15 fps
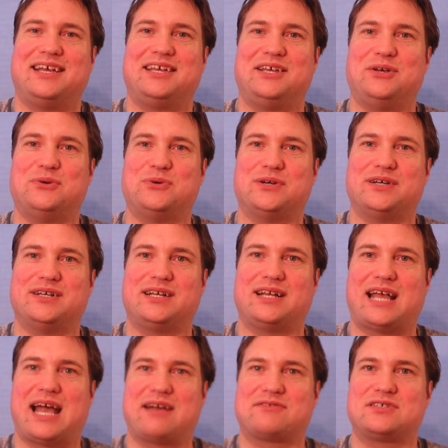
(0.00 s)
you would
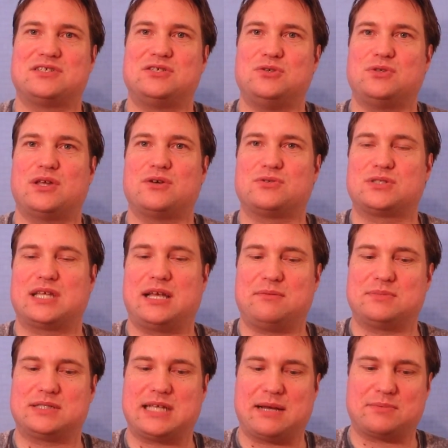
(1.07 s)
have to do those same
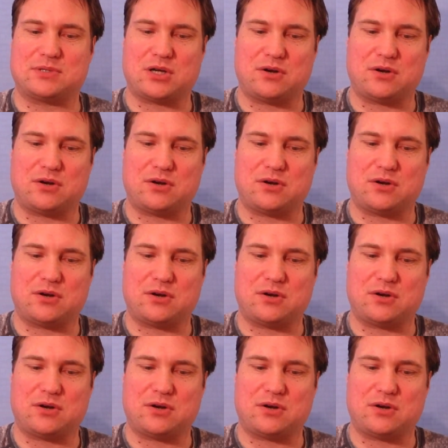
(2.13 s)
steps